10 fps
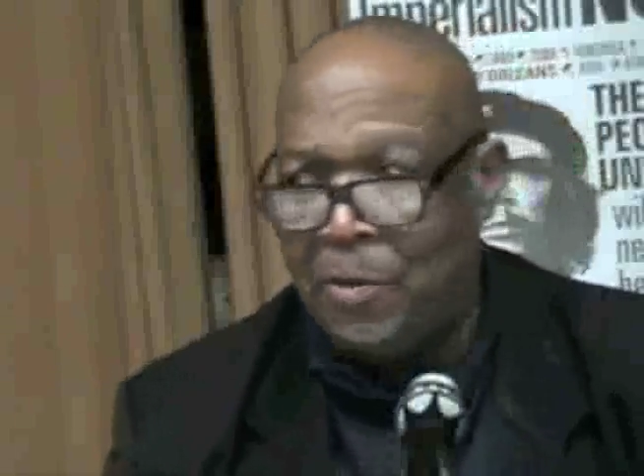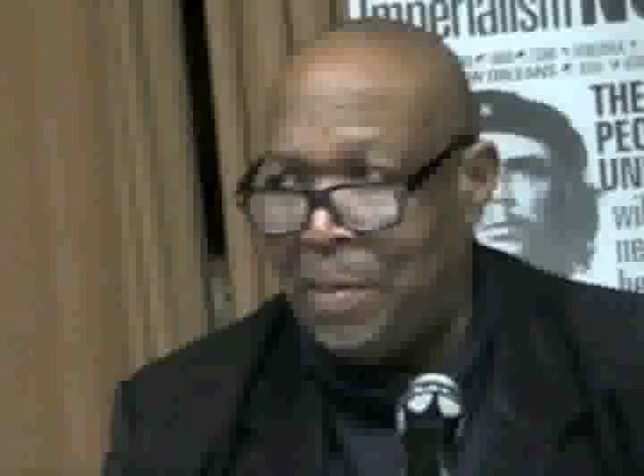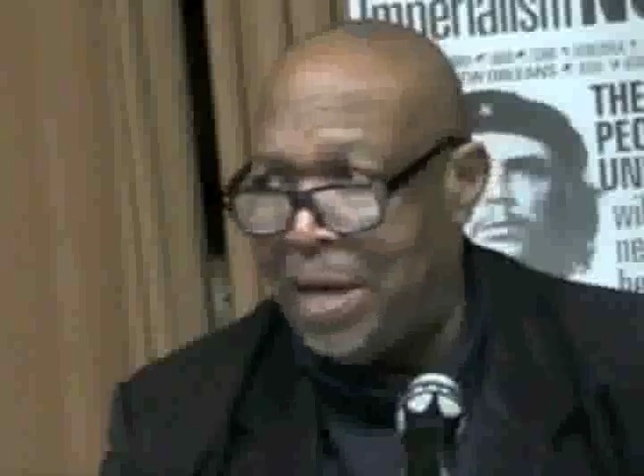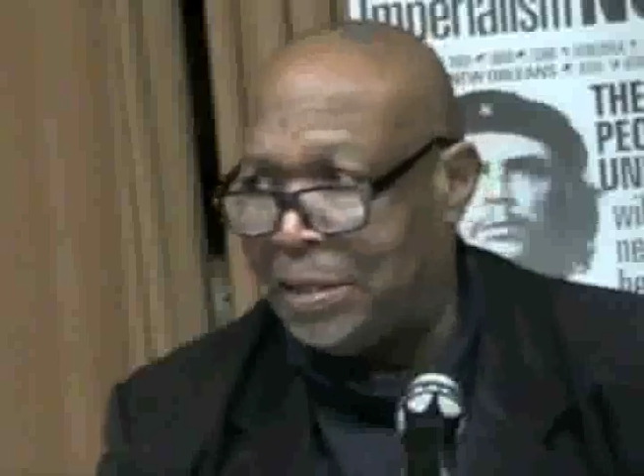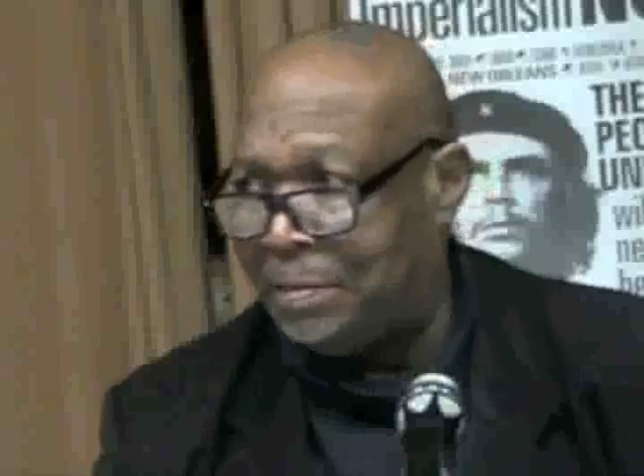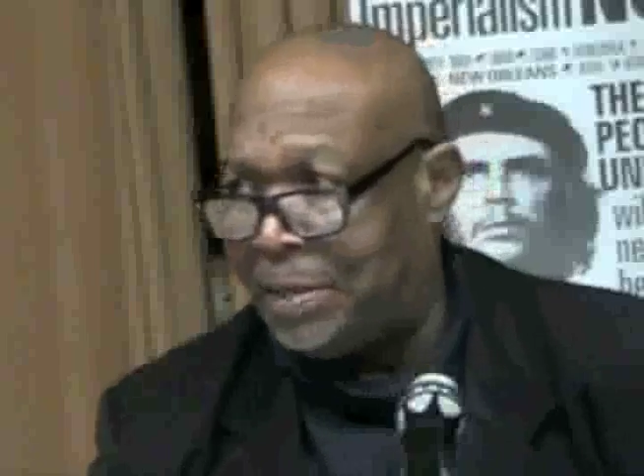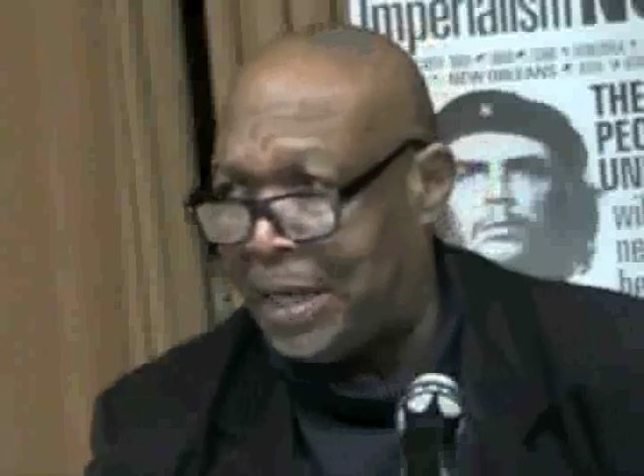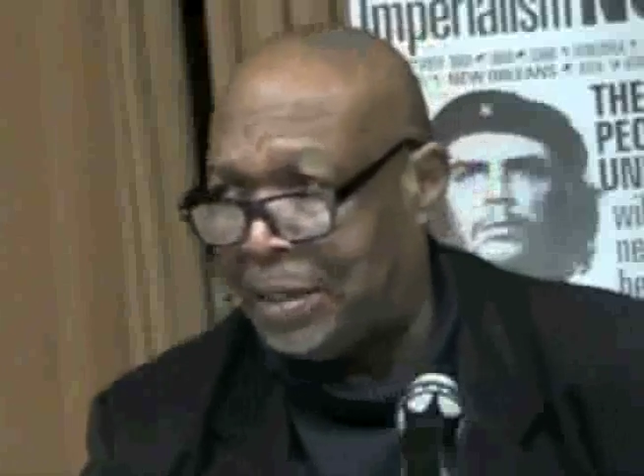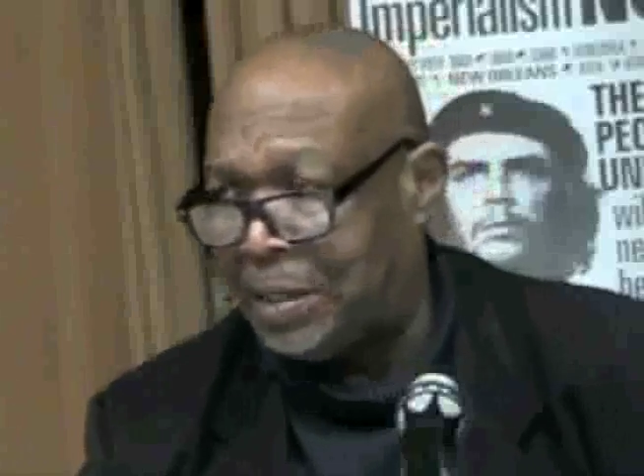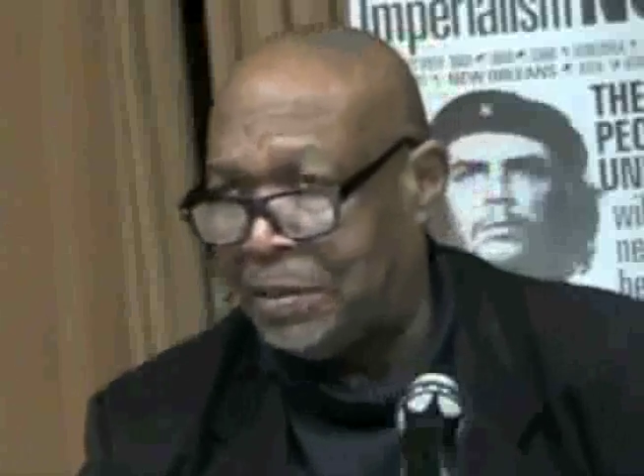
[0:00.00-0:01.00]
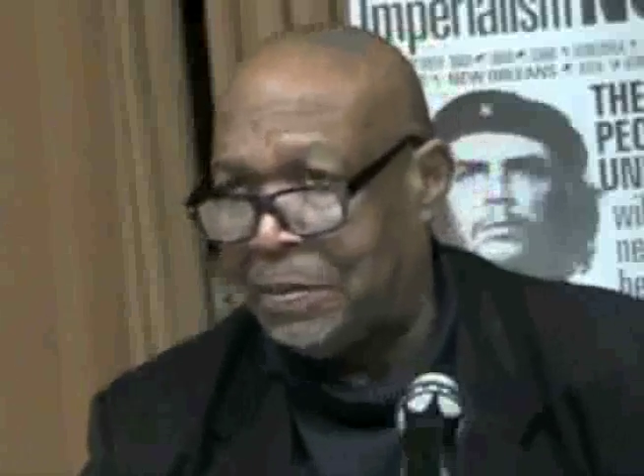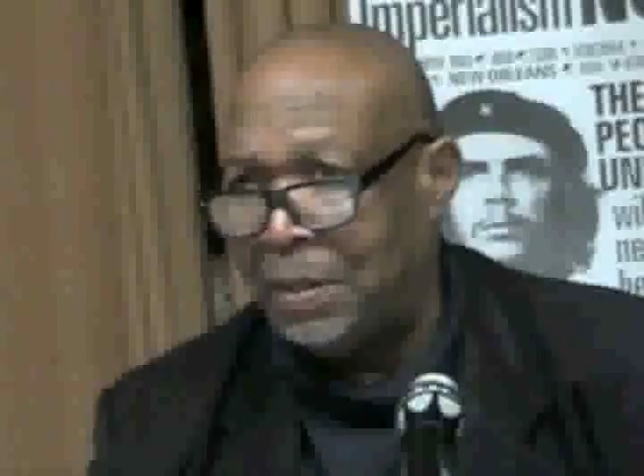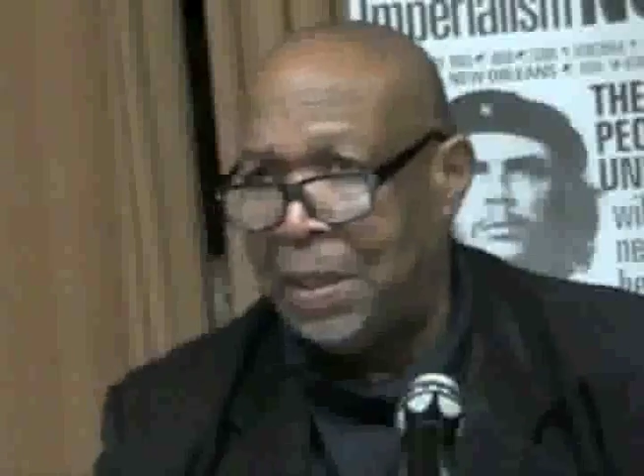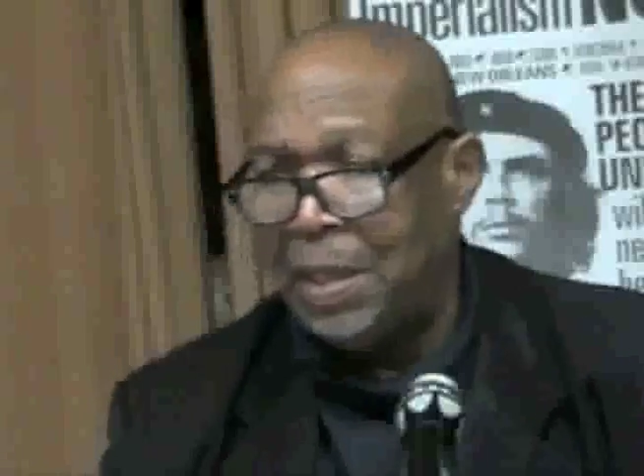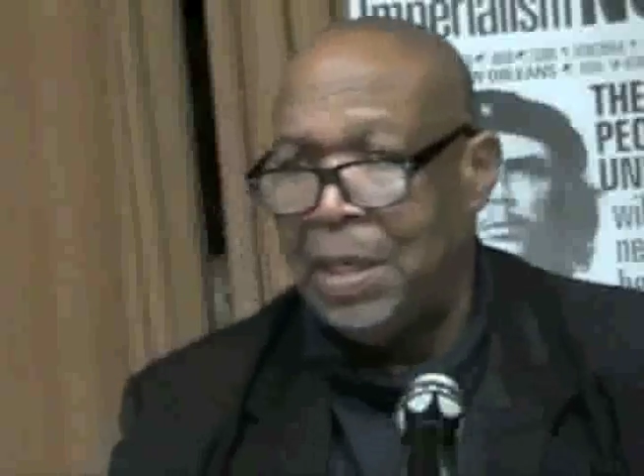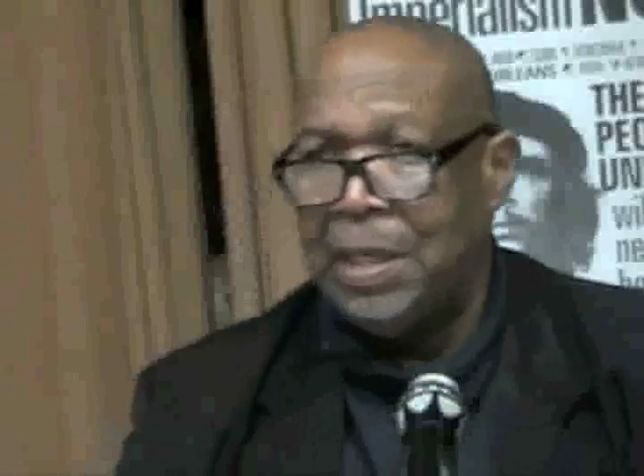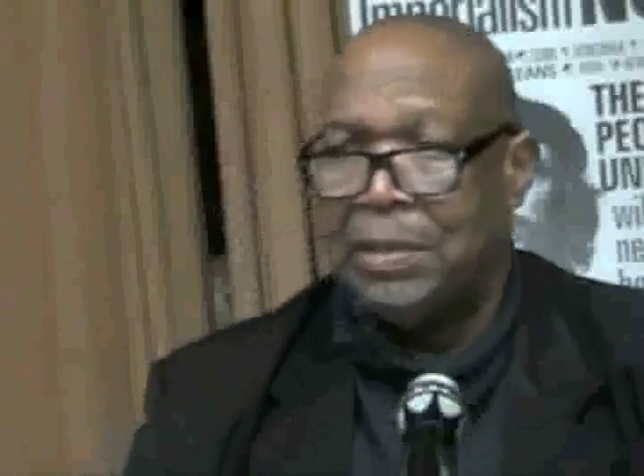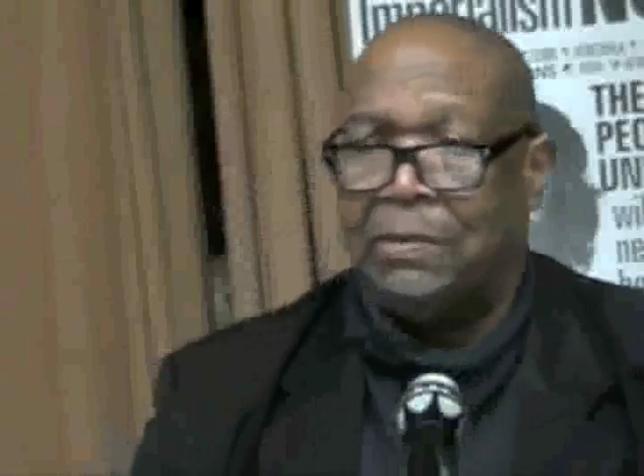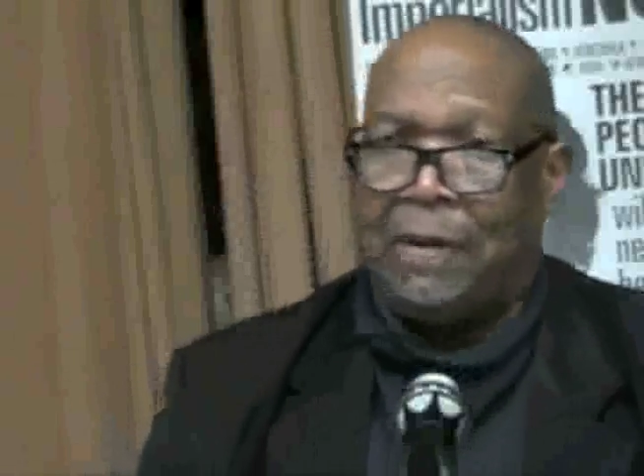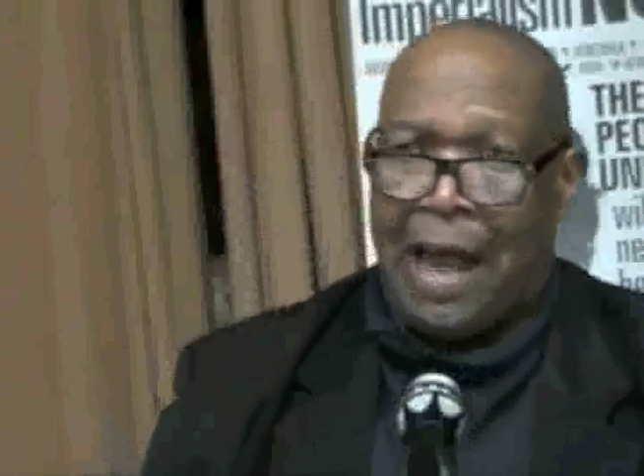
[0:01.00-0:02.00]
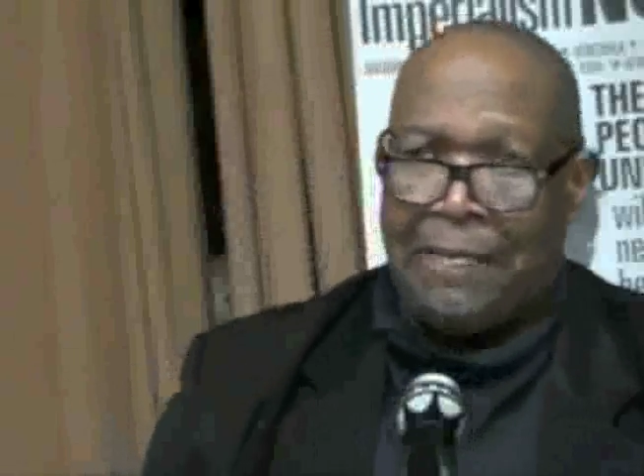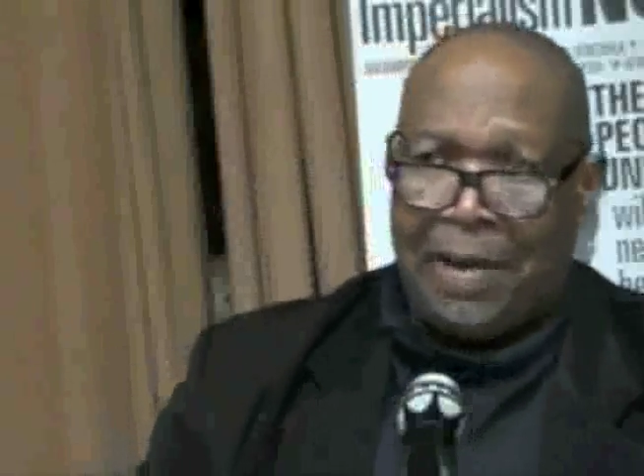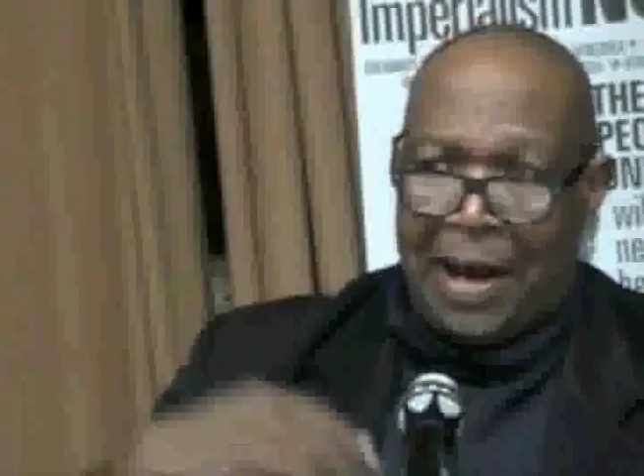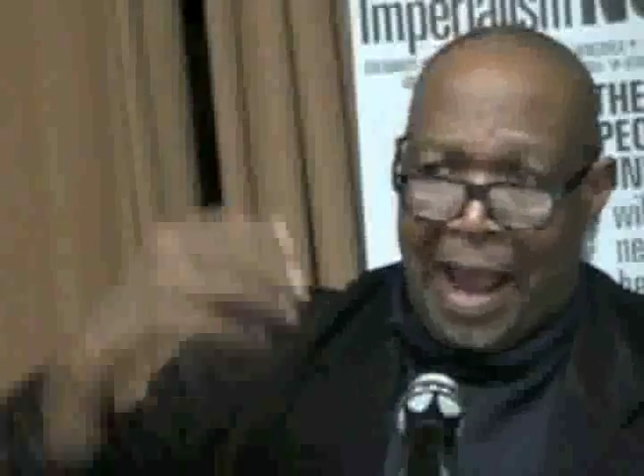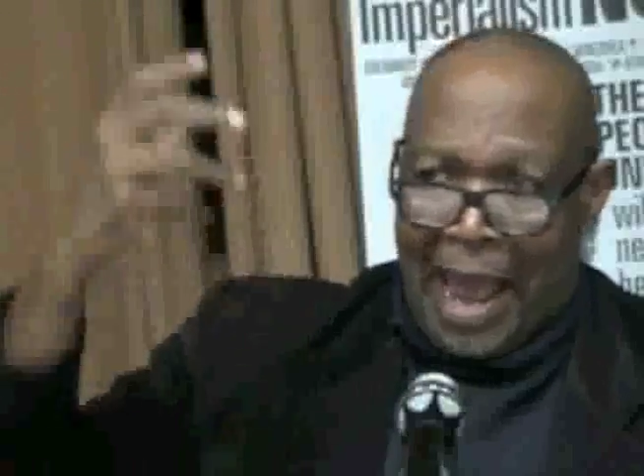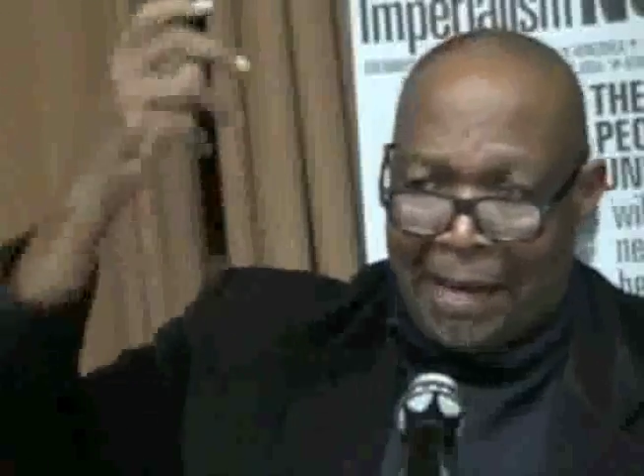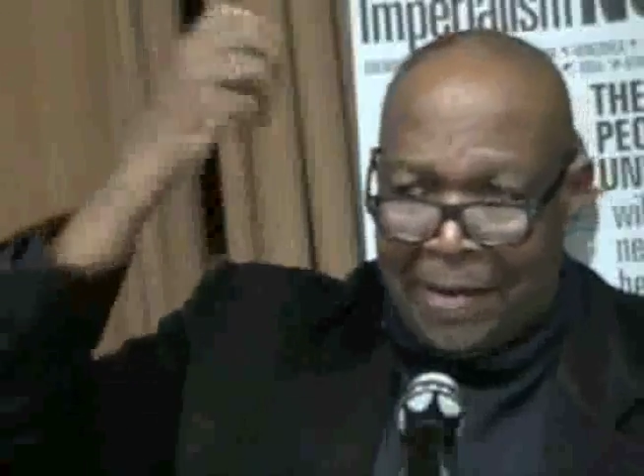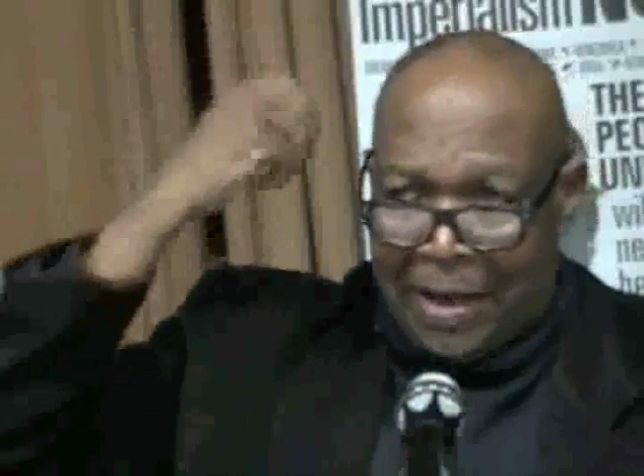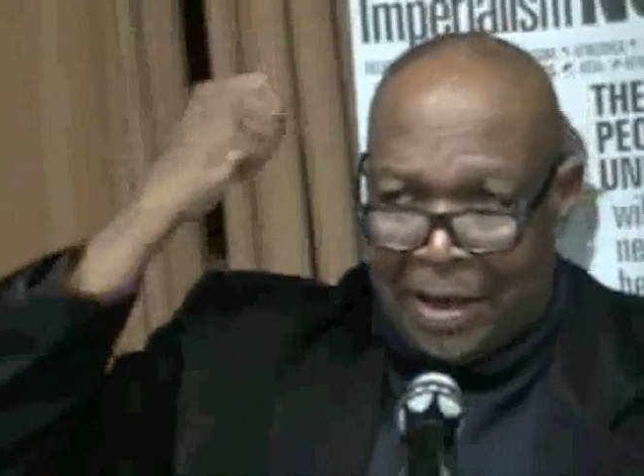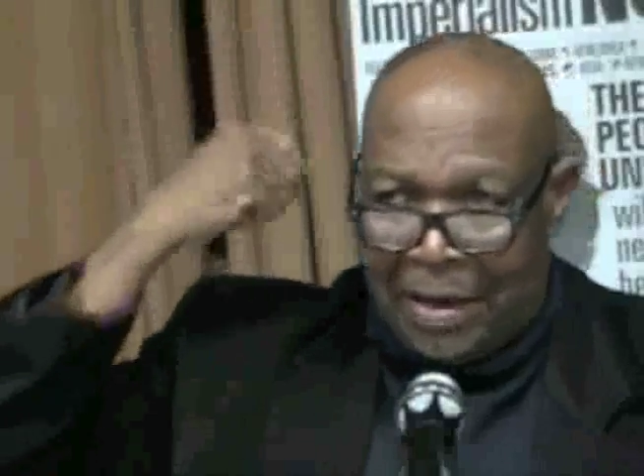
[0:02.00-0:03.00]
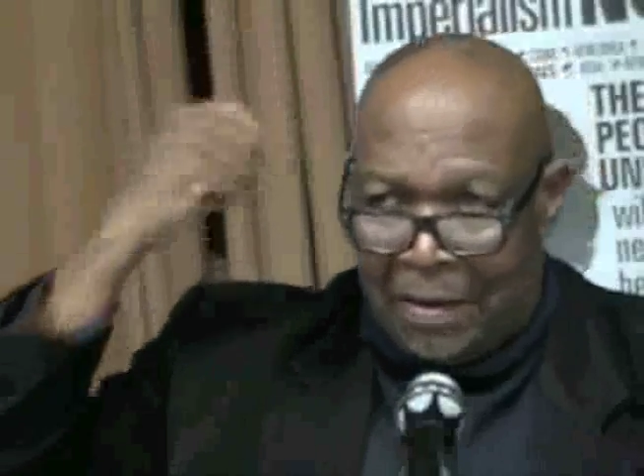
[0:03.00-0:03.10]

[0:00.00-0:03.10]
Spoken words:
being subjected to. So rather than have it,